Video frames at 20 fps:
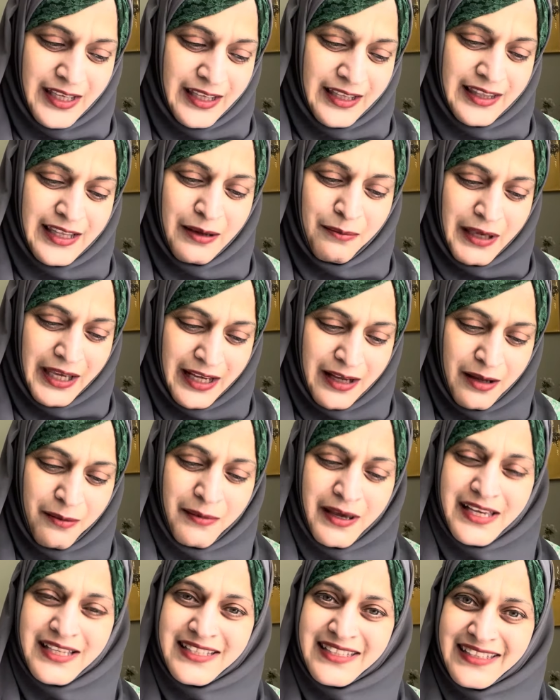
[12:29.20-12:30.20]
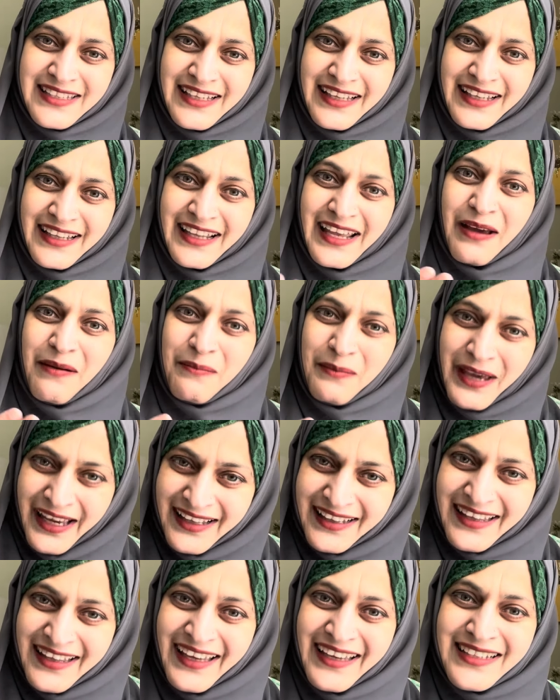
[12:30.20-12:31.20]
They make a mess, they make
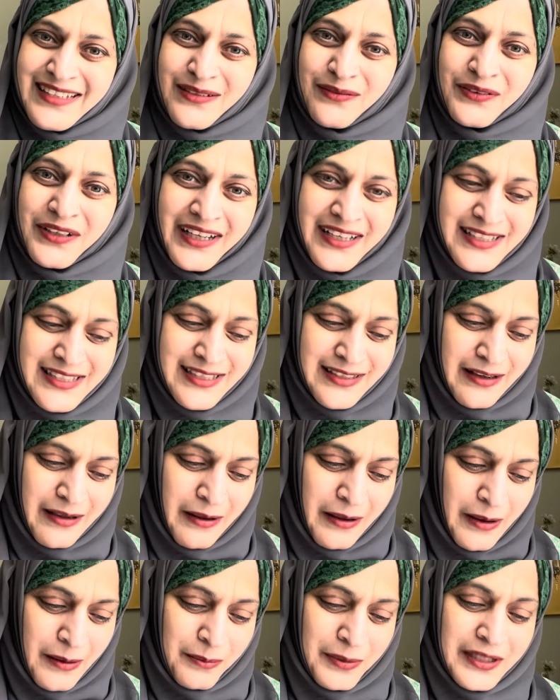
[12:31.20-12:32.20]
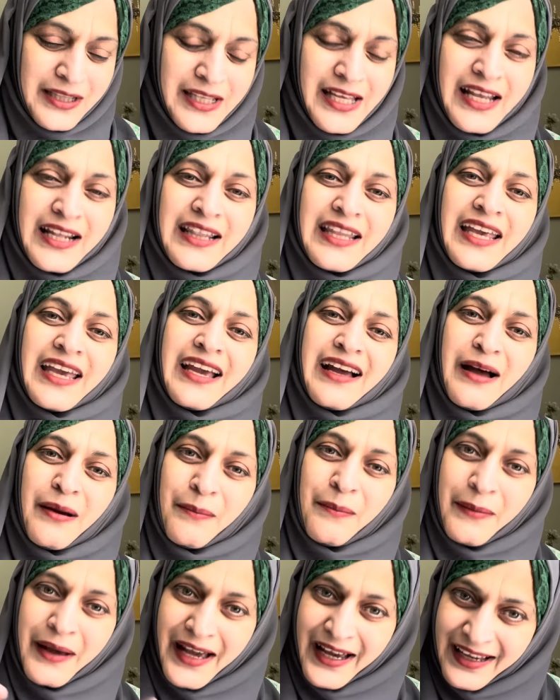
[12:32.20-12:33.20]
things worse, but then they come
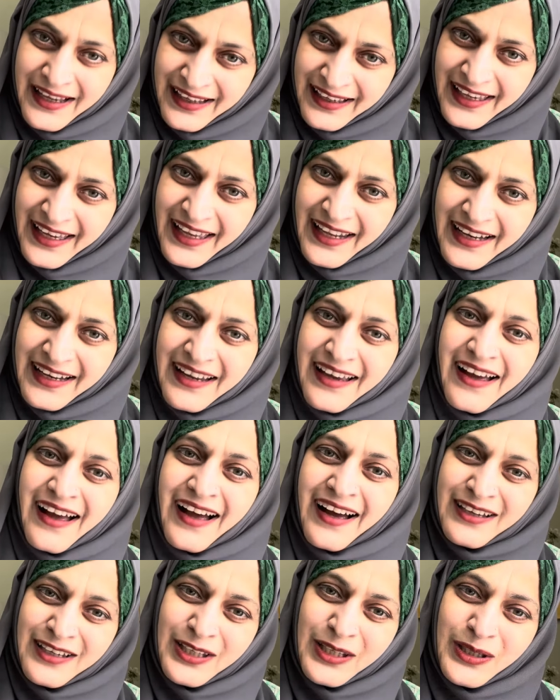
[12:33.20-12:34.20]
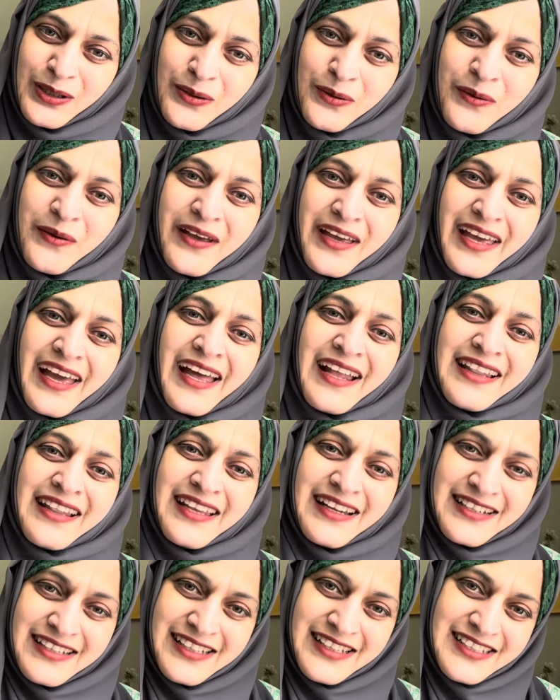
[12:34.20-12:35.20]
back again, hug you, and
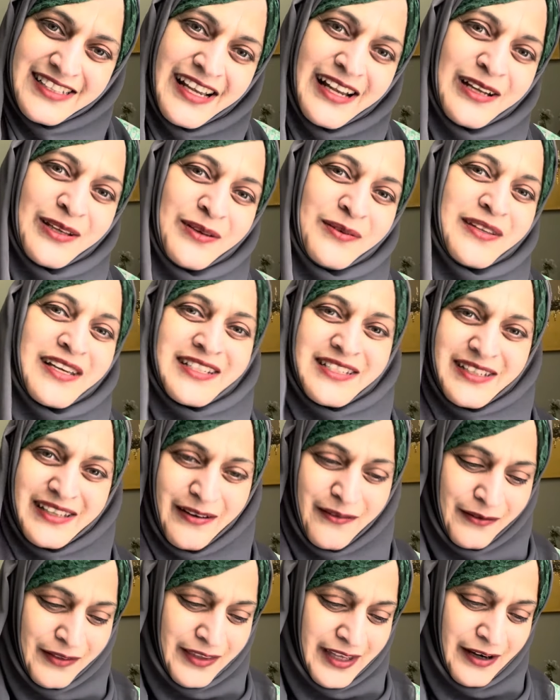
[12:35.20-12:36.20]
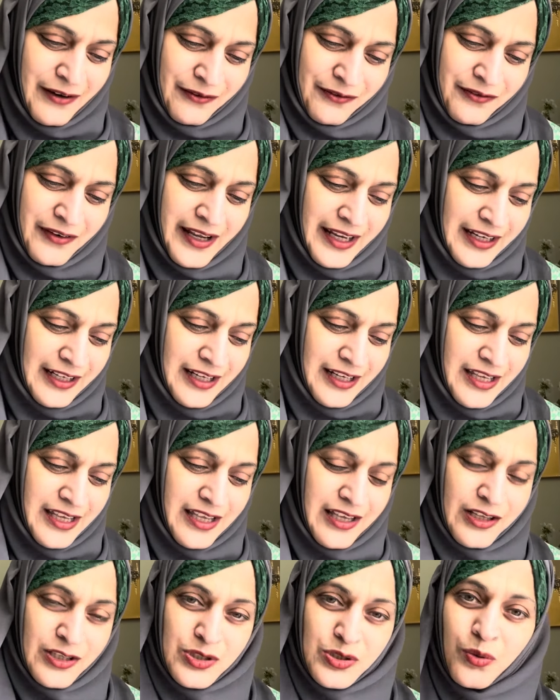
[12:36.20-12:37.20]
then they tell you that they are fine.
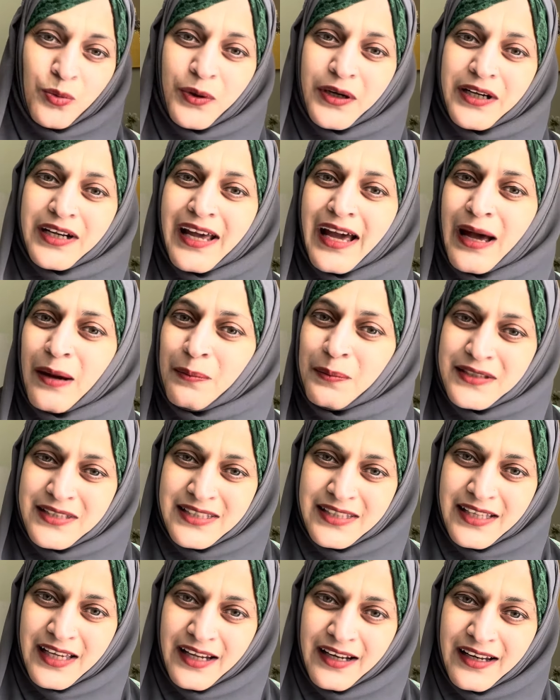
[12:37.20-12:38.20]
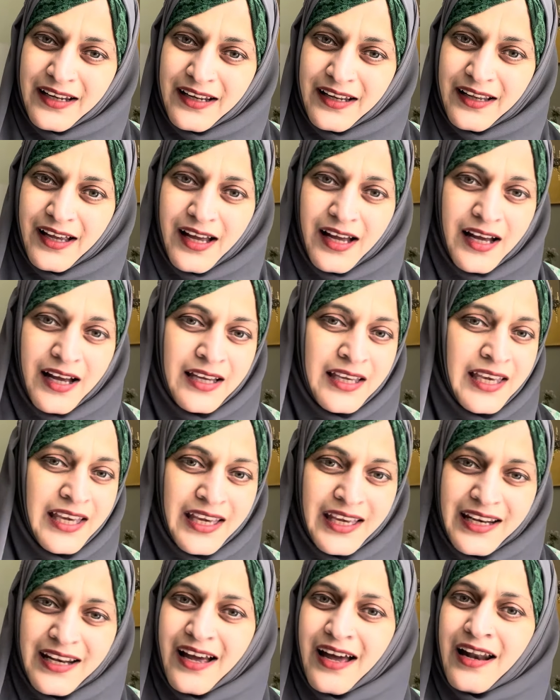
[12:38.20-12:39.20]
So what happens then?
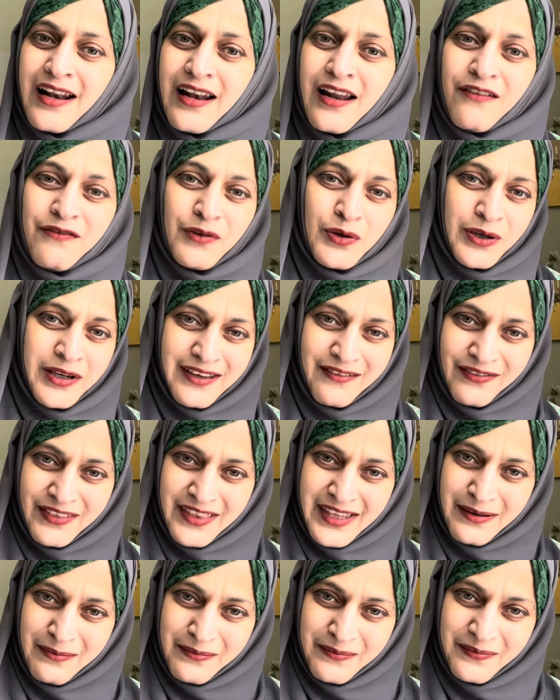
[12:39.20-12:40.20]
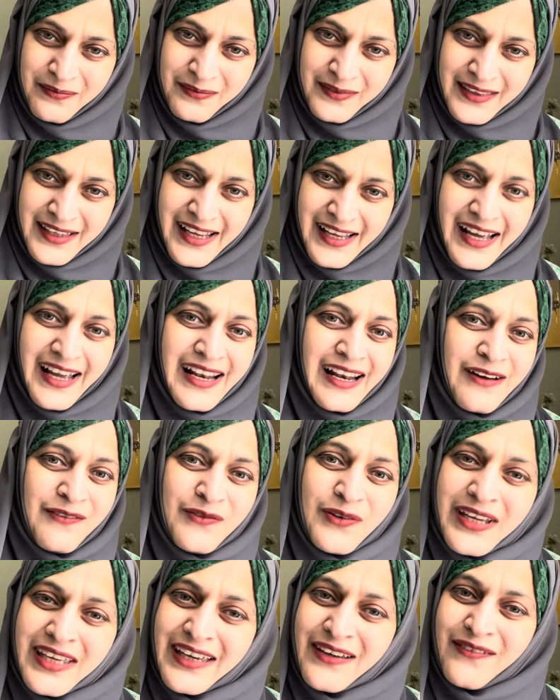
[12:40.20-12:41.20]
Again, Allah forgive them. Allah
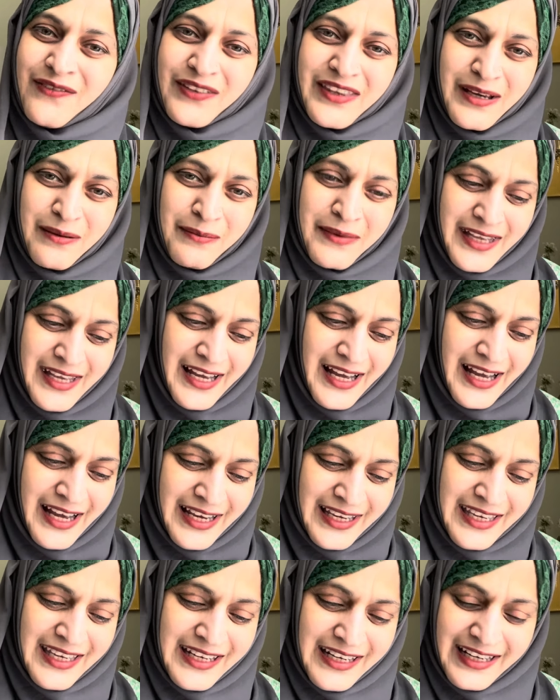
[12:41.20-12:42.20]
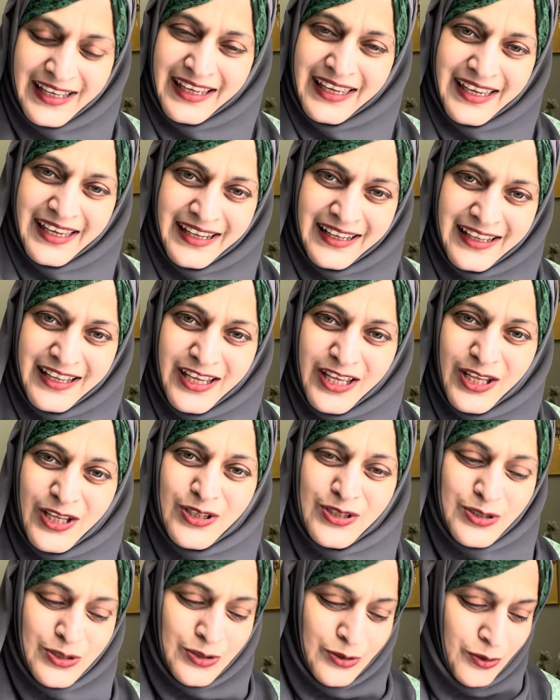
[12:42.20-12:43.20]
forgive them again and again.
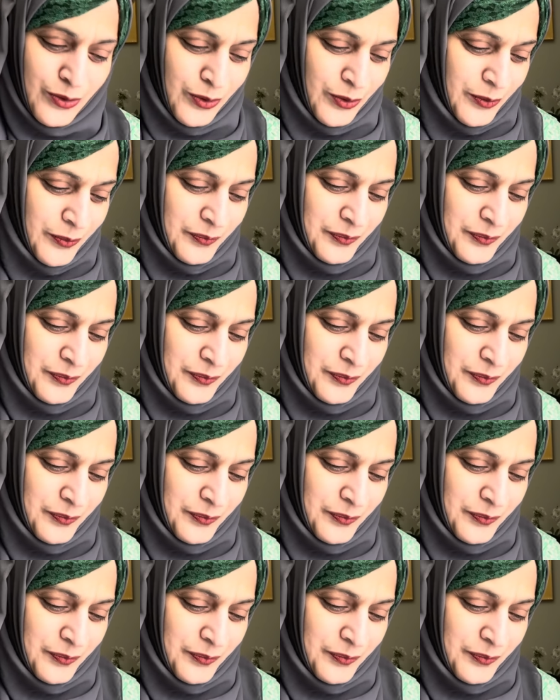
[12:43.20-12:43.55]
So,